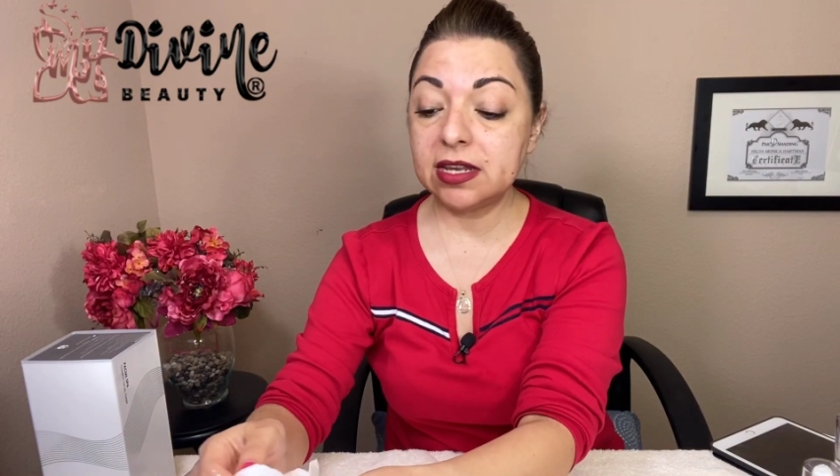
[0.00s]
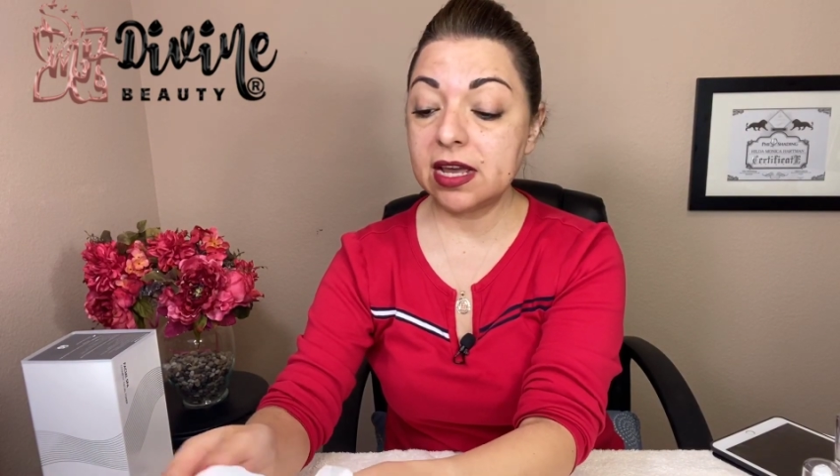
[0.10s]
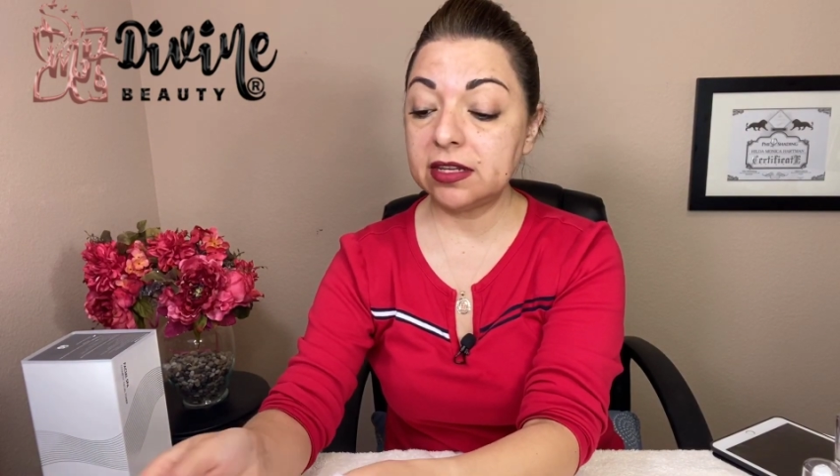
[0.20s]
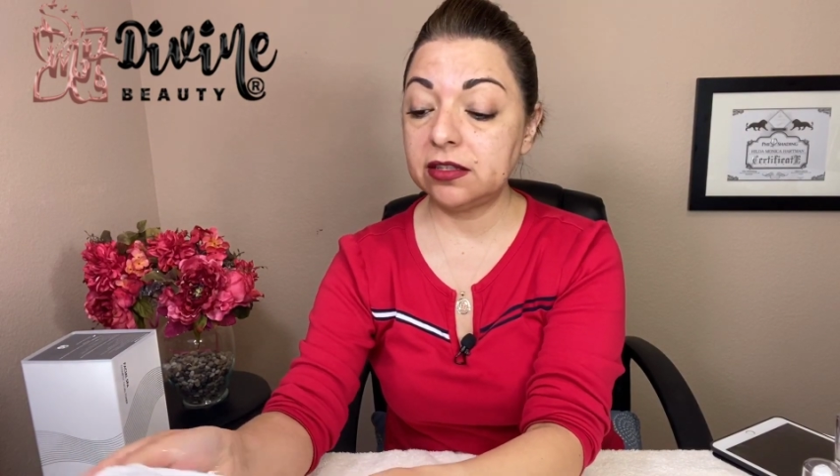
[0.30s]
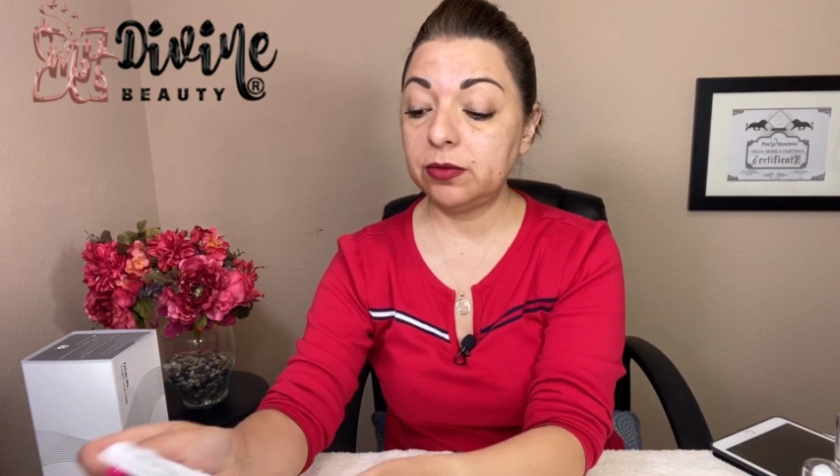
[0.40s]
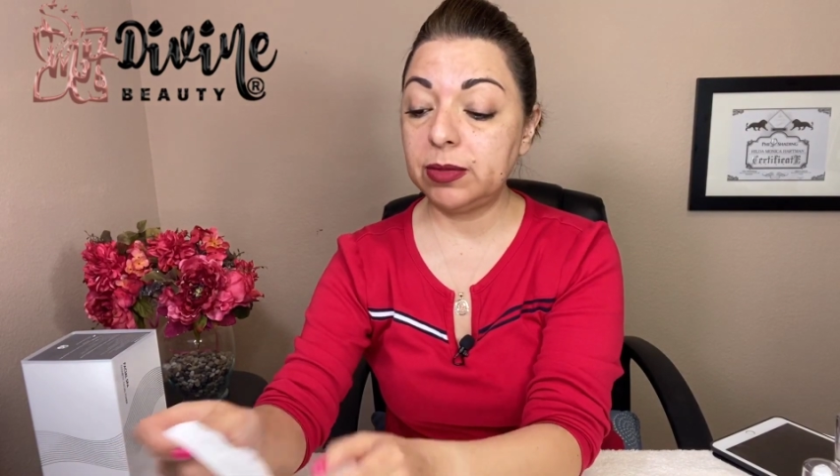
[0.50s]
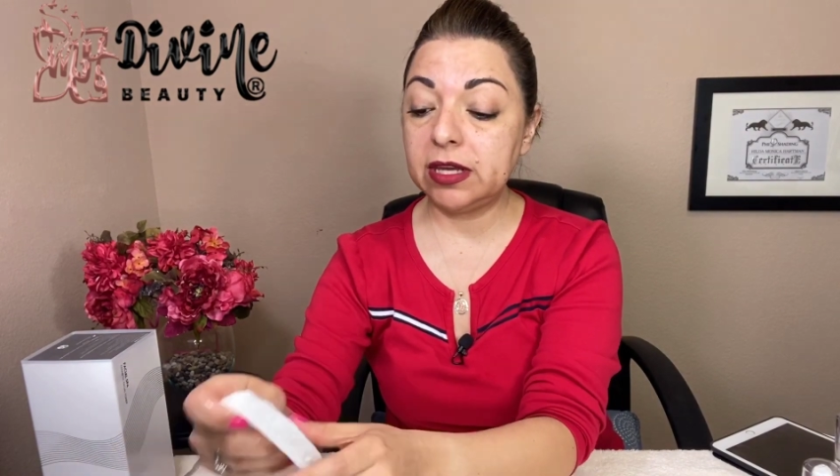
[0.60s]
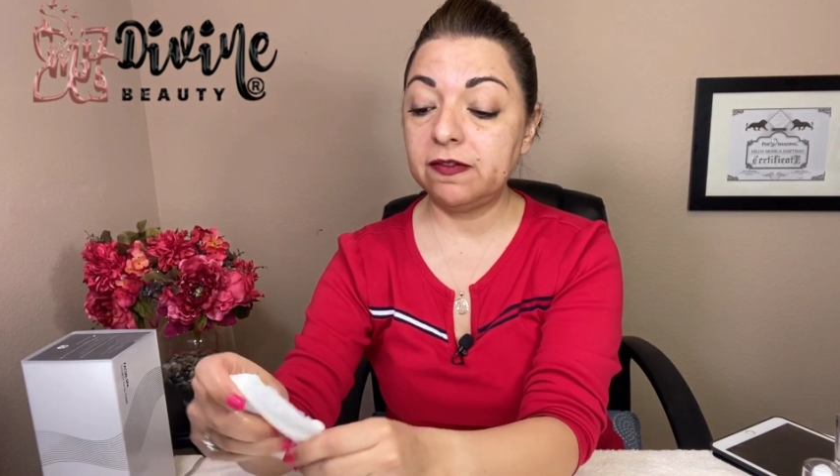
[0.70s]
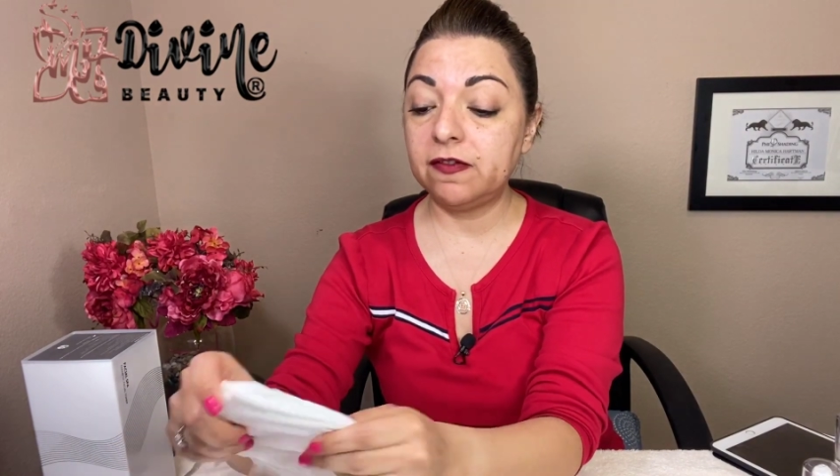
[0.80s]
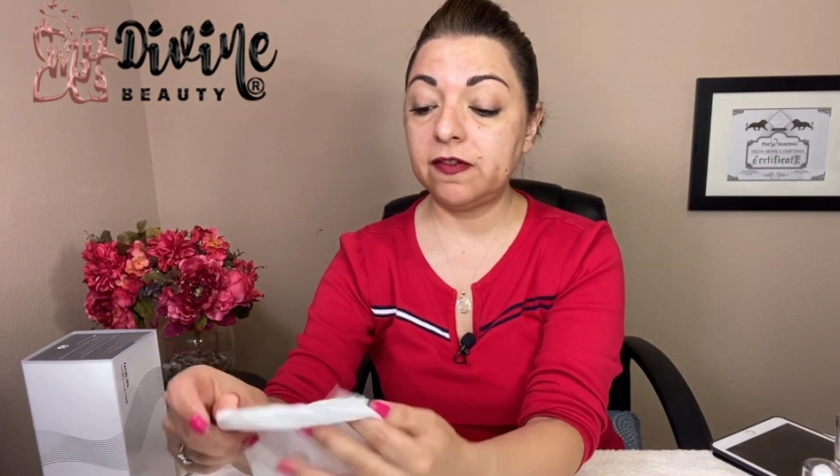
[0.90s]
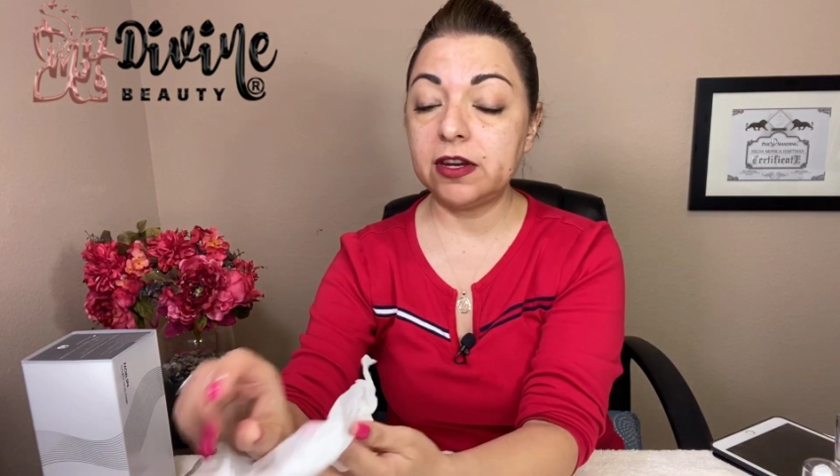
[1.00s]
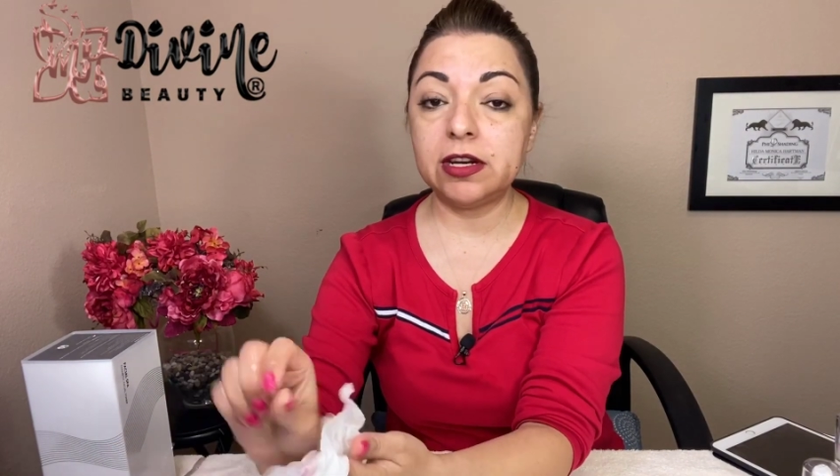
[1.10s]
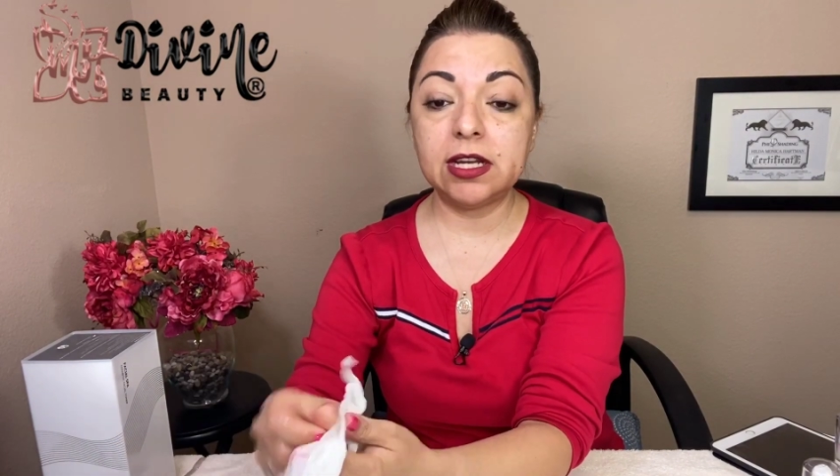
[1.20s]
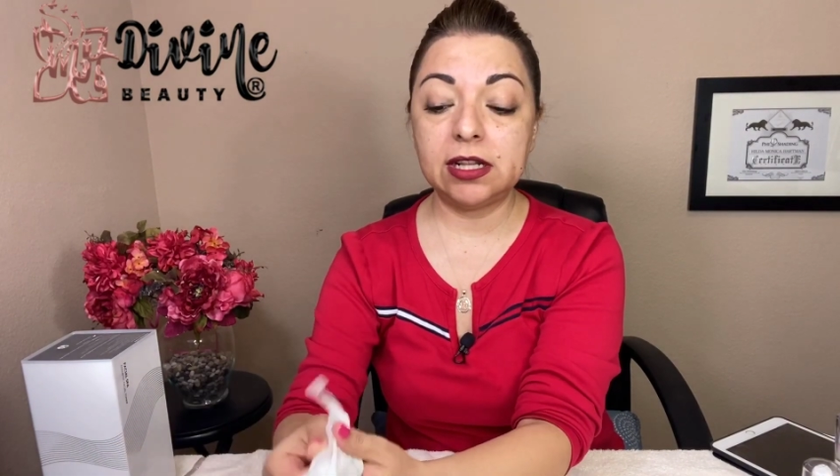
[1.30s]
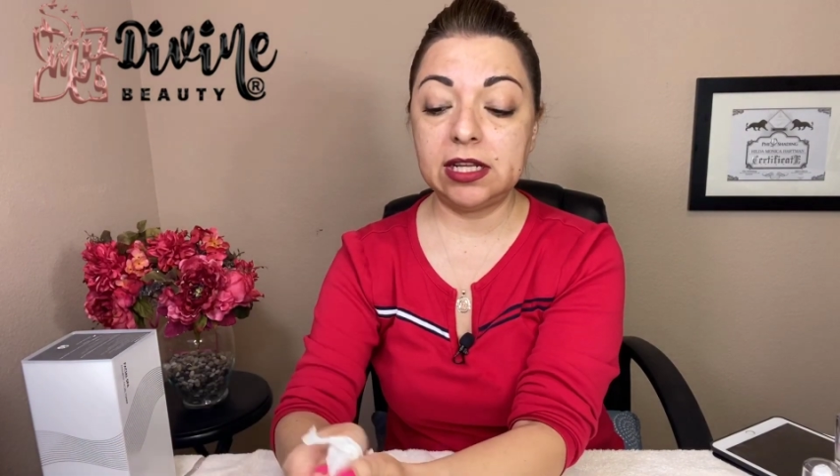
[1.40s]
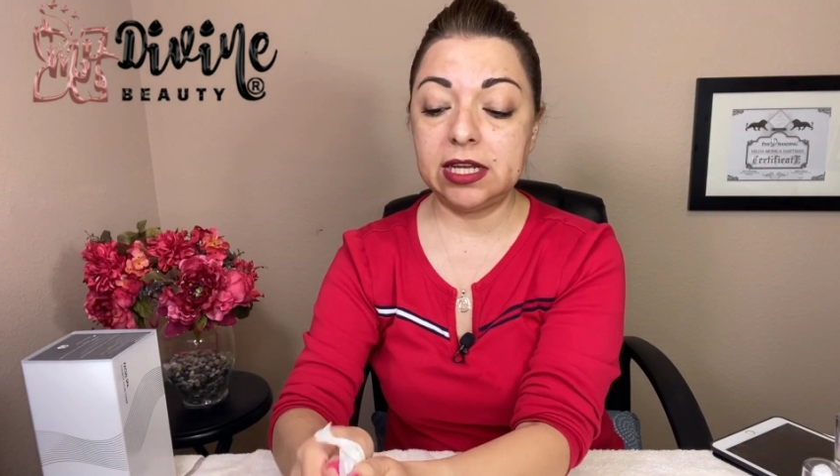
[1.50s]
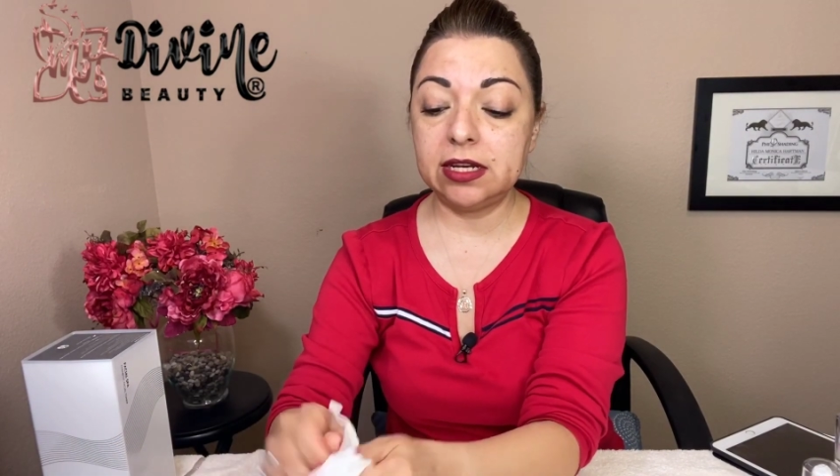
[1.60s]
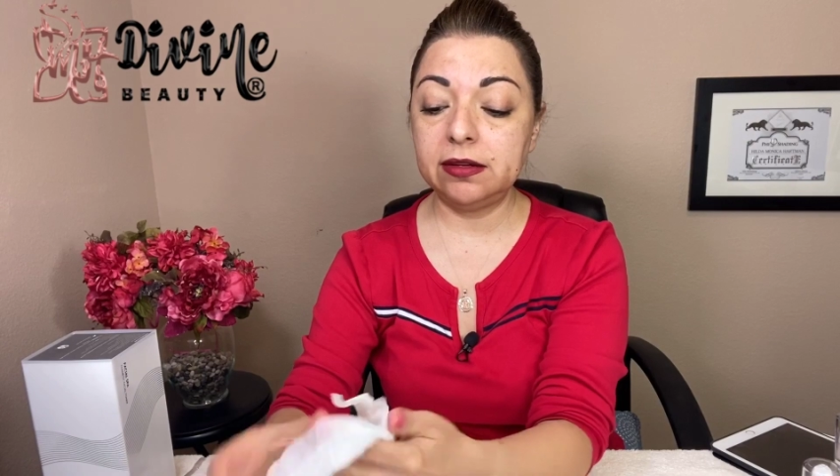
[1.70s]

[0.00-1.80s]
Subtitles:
has to be very clean.